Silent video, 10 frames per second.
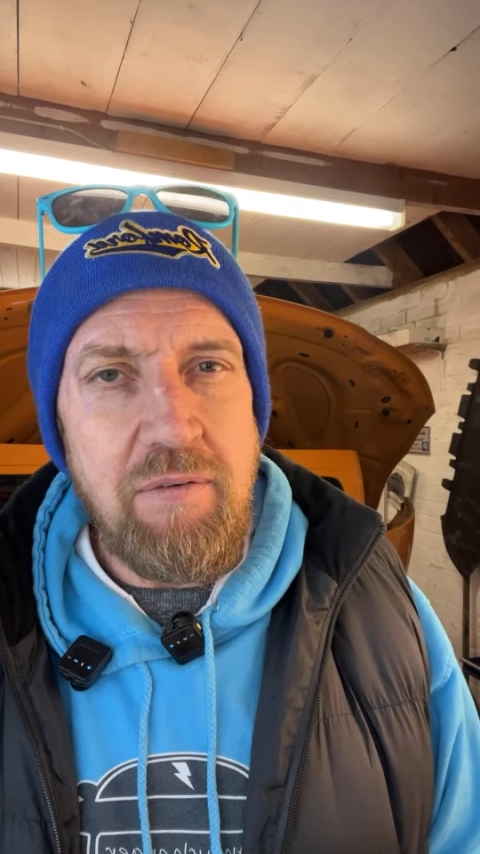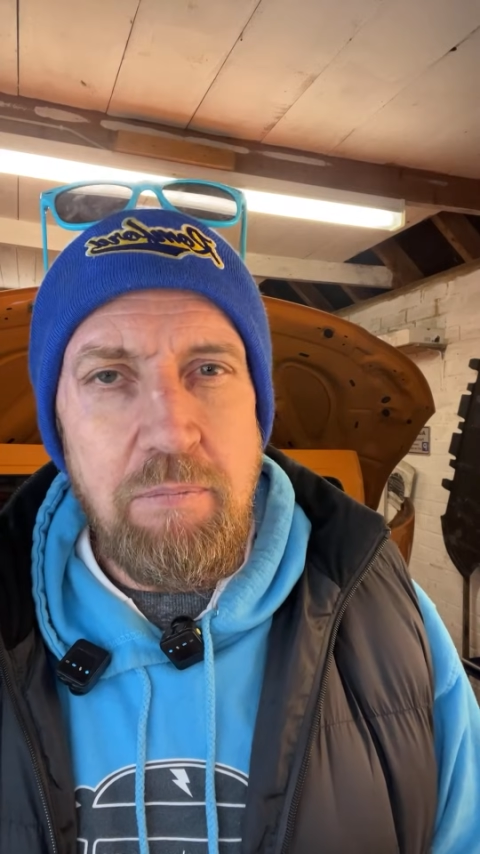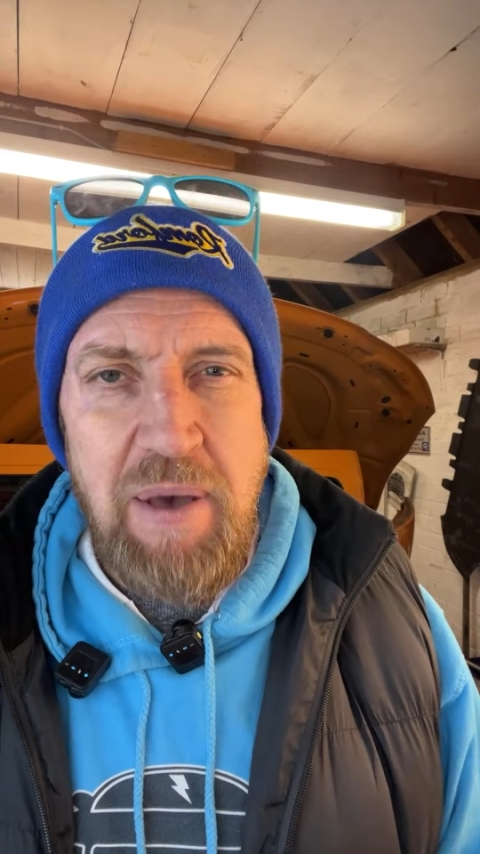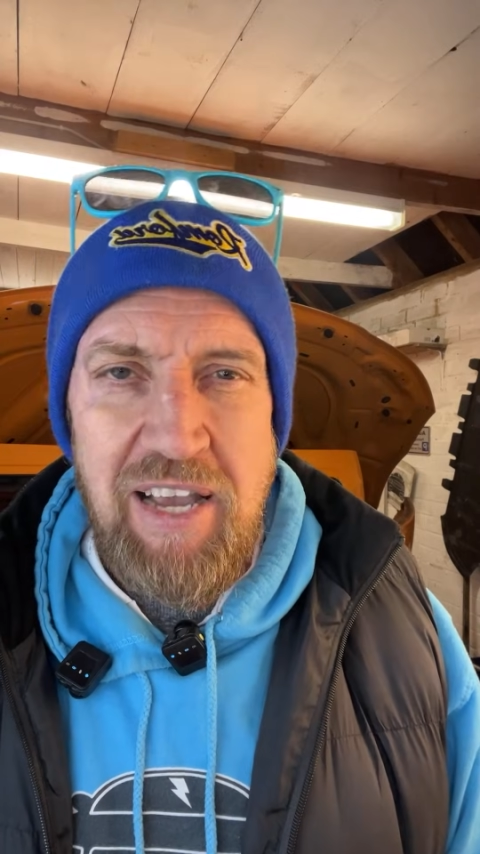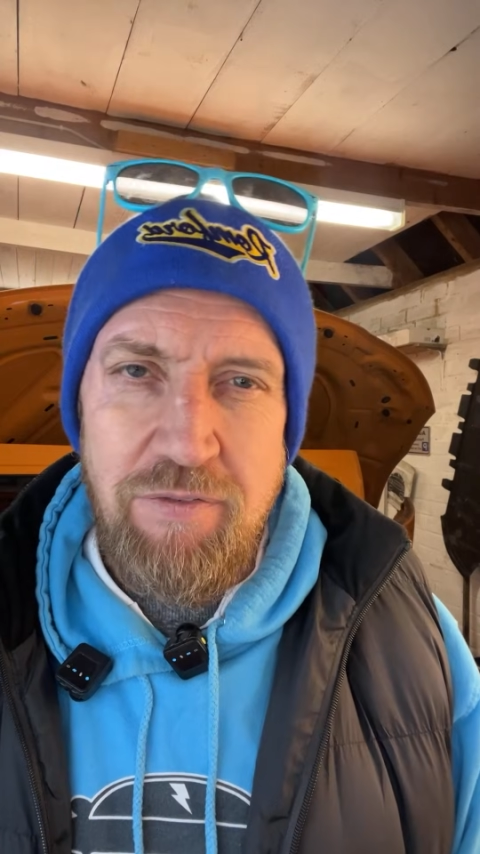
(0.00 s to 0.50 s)

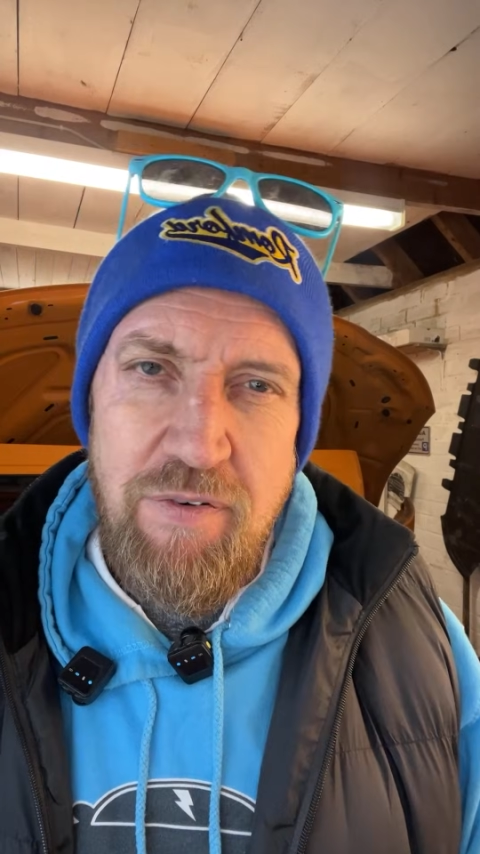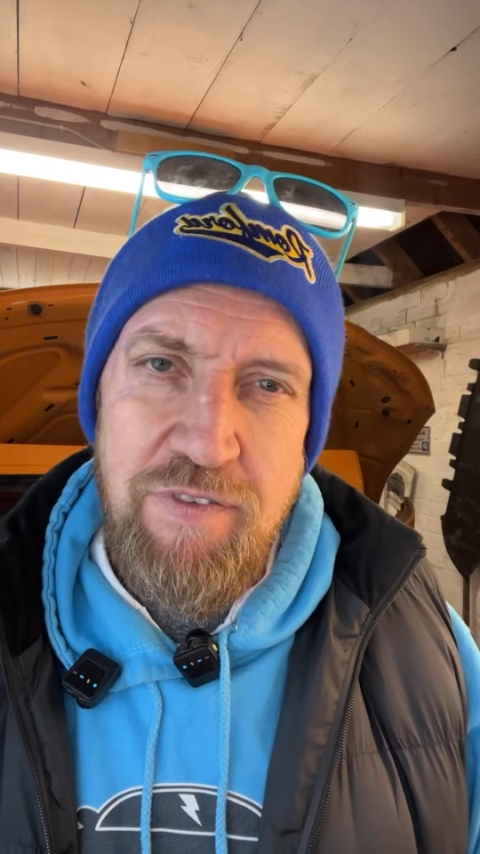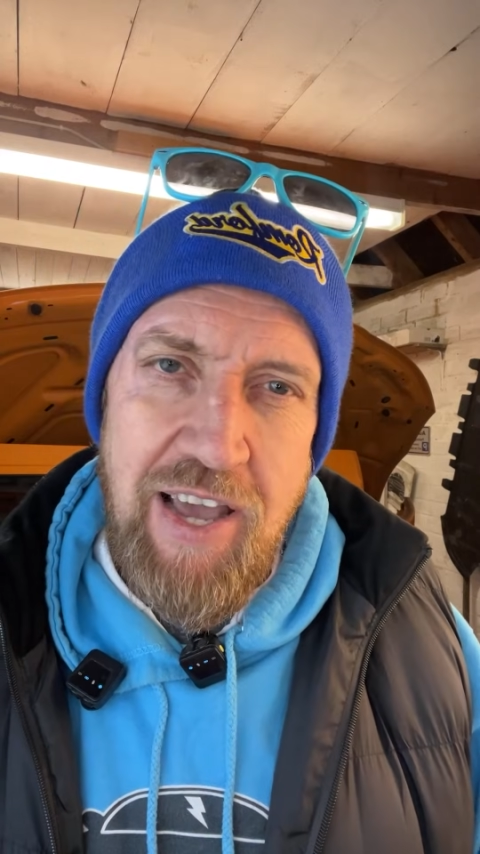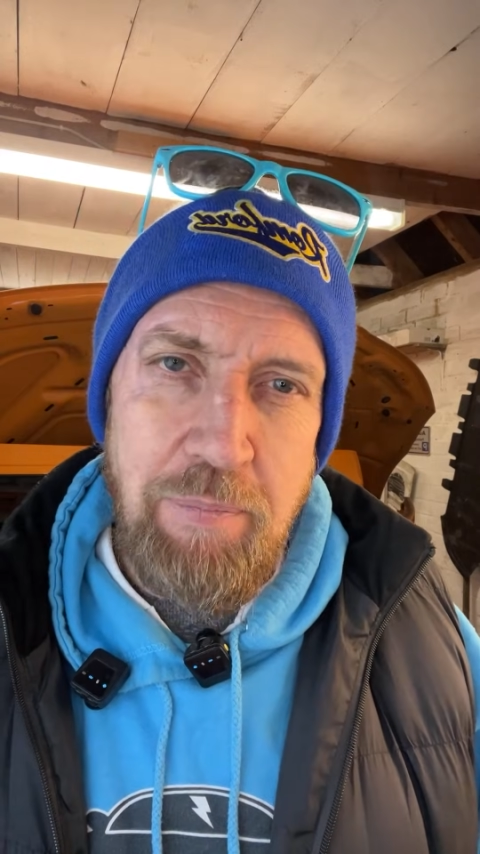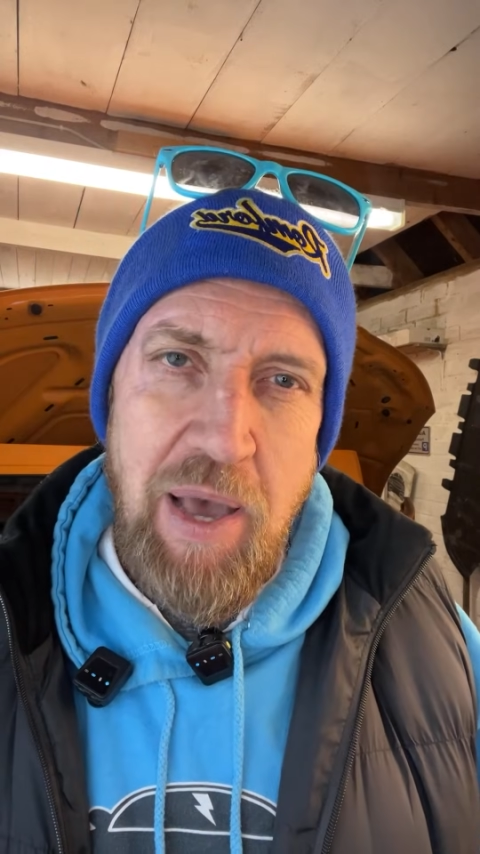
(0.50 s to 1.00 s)
back of a
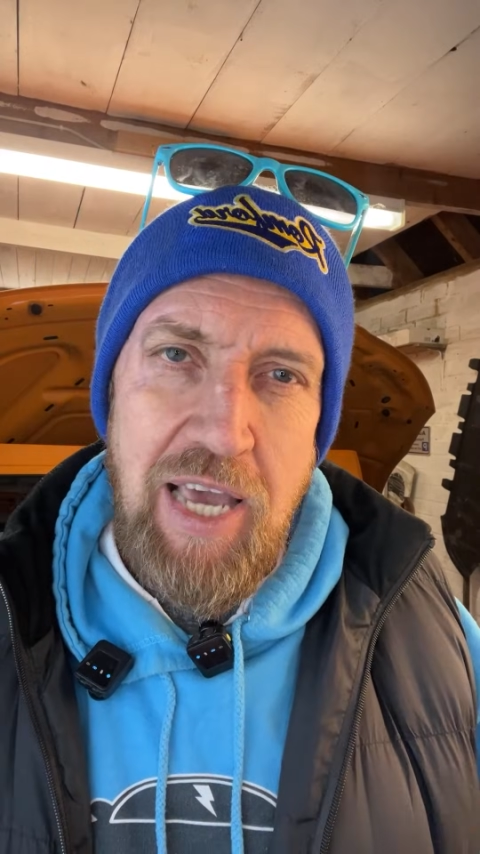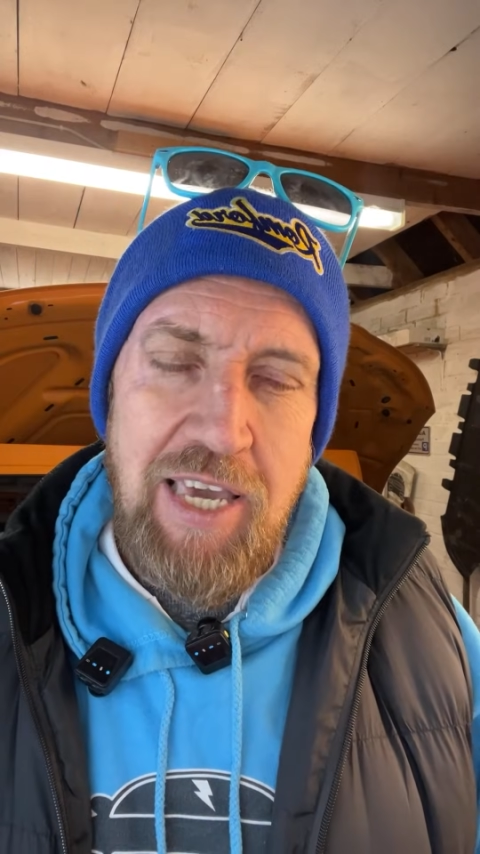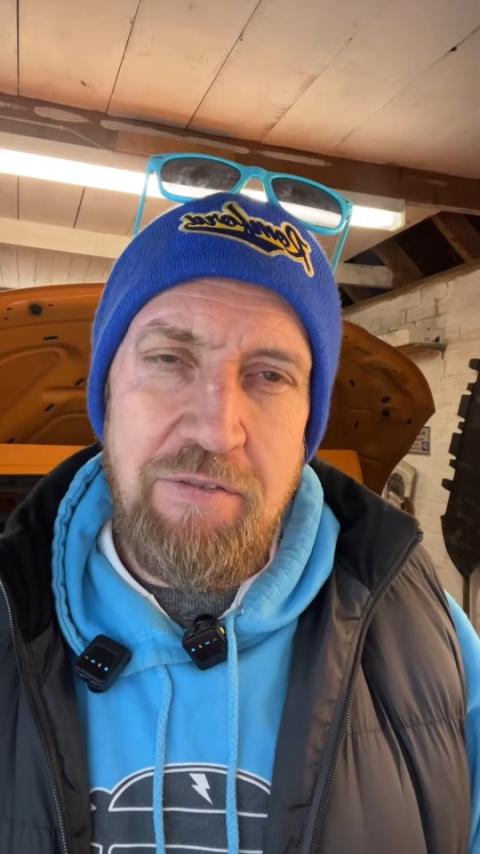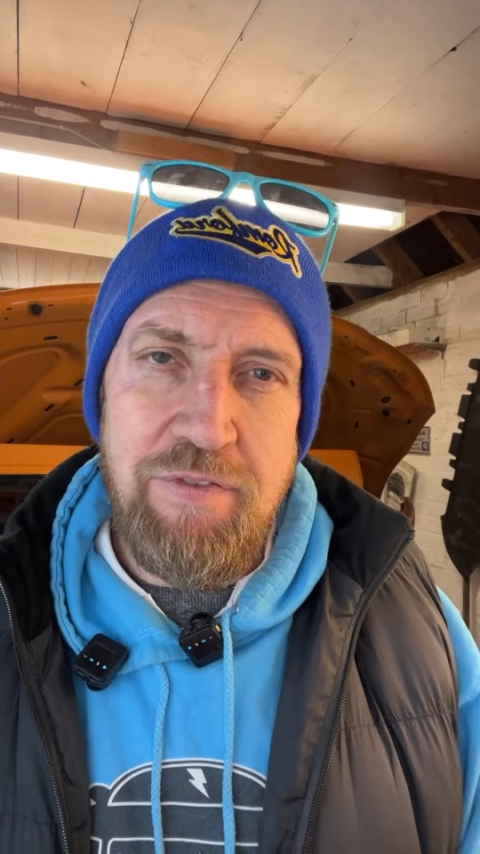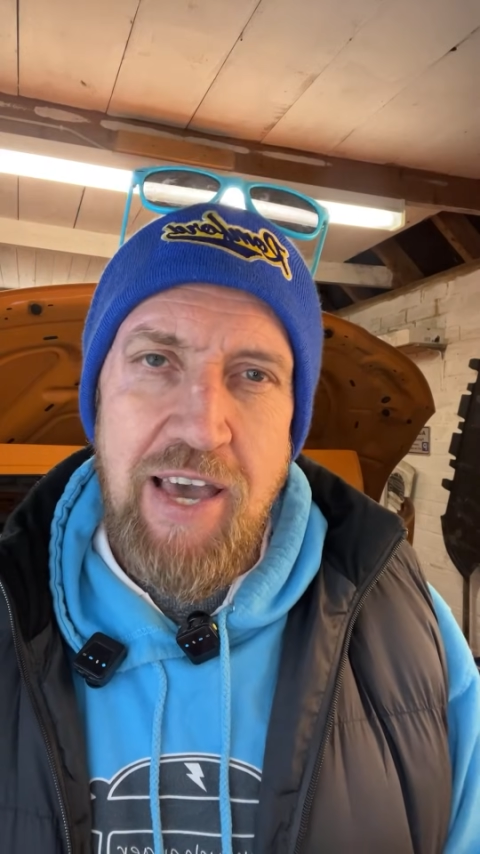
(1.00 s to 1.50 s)
fag
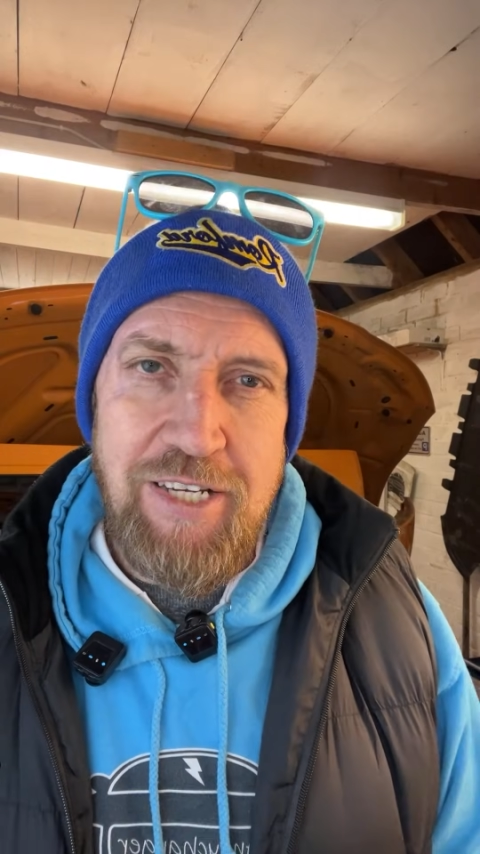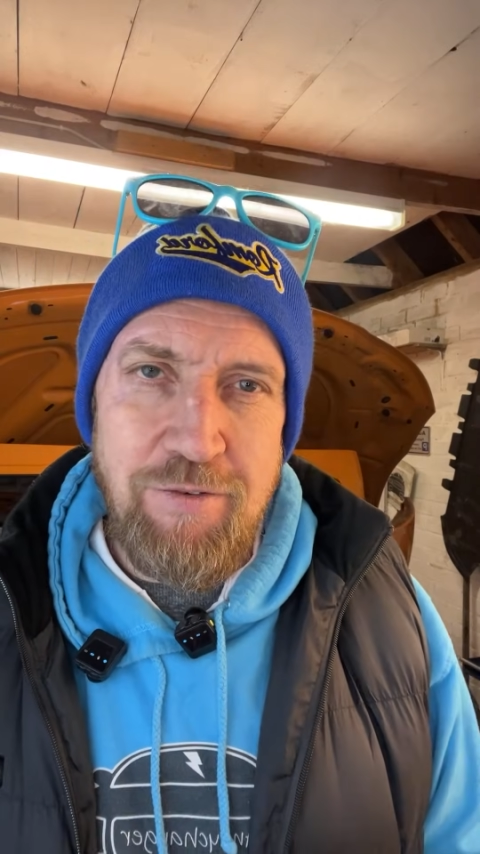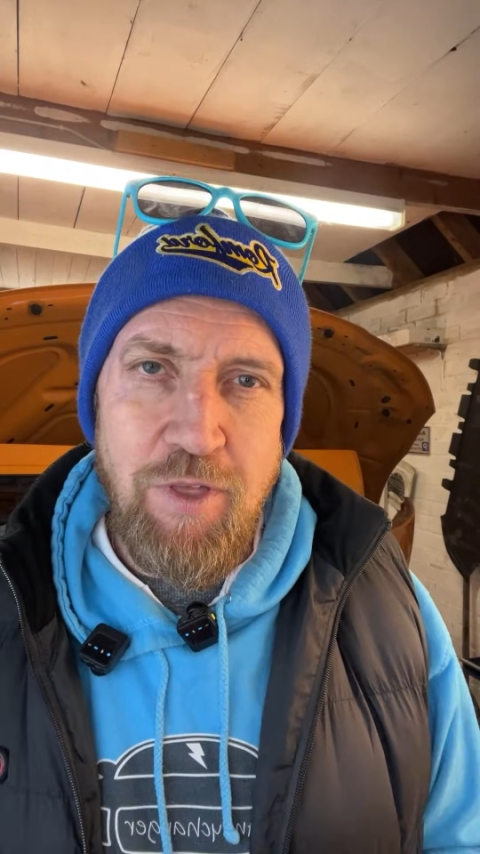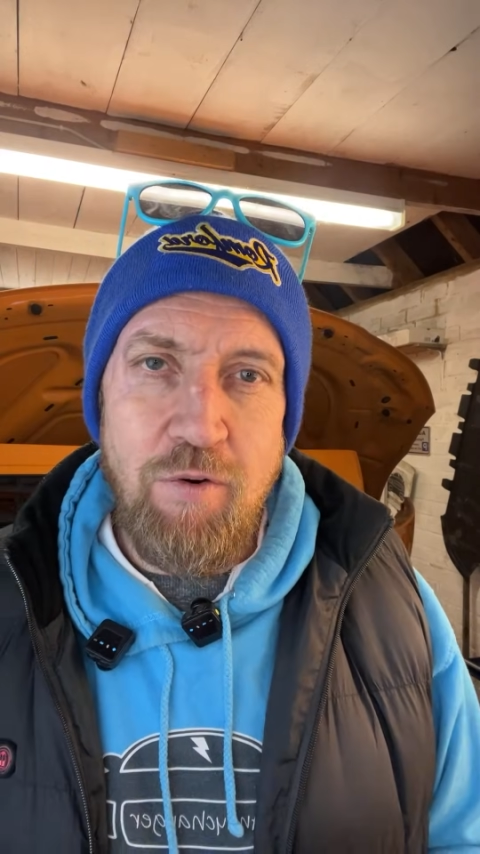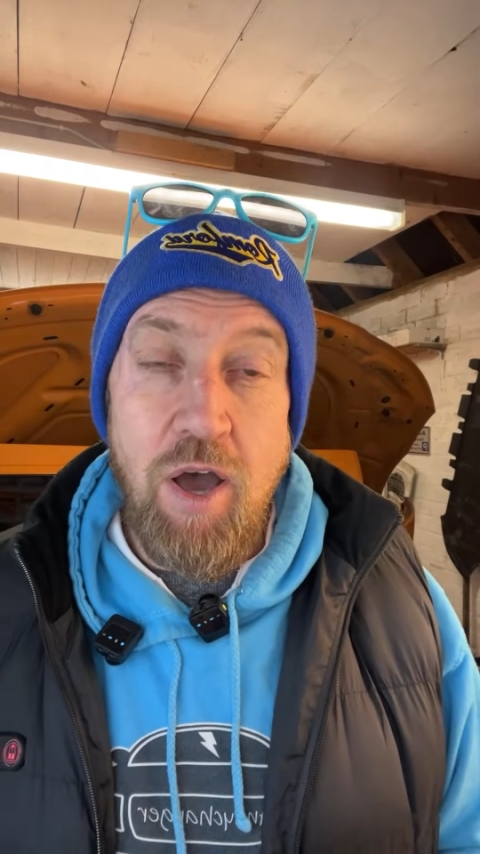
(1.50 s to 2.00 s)
packet facts of
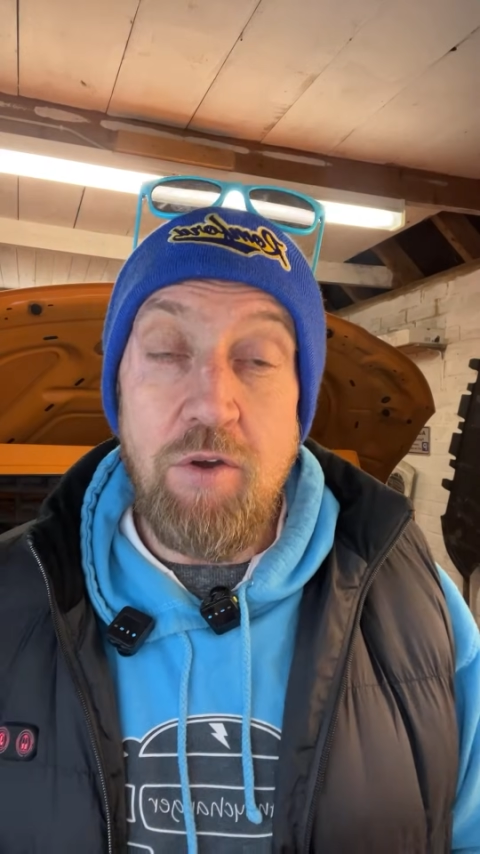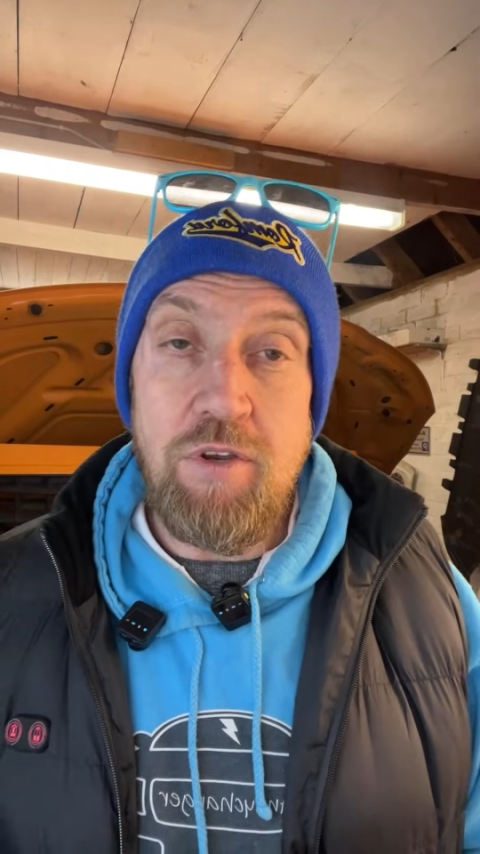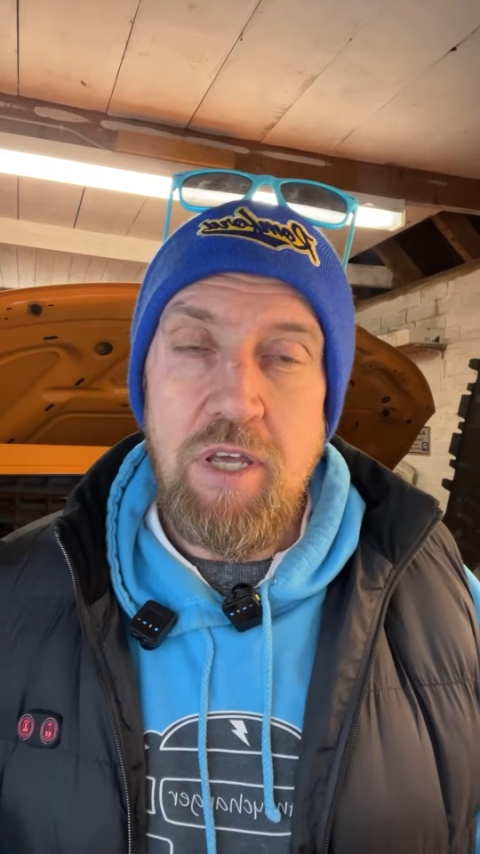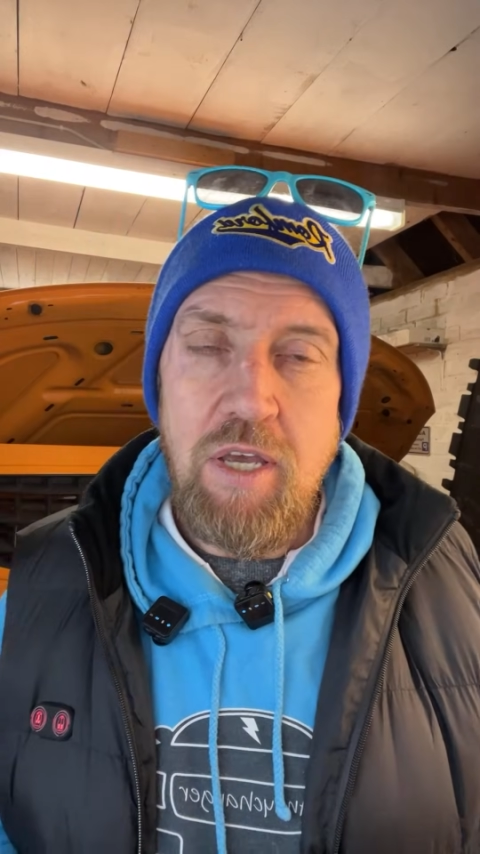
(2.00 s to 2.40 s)
their own.